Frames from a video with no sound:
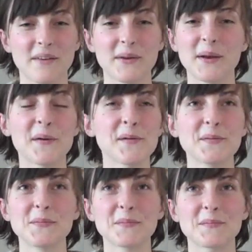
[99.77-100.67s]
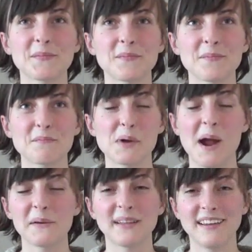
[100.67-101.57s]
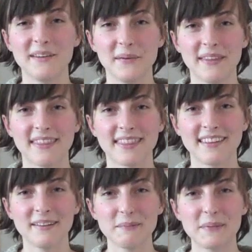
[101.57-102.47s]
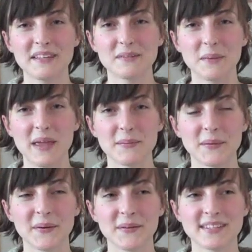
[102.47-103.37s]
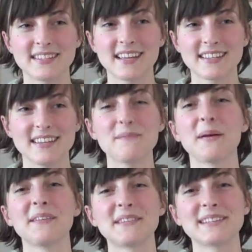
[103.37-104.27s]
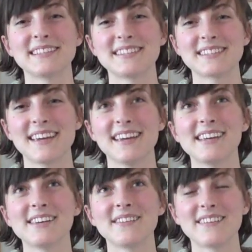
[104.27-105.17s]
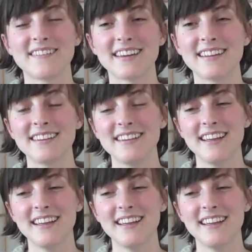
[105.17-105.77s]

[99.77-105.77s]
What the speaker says: went home proudly with a piece of paper with 6 email addresses written on it.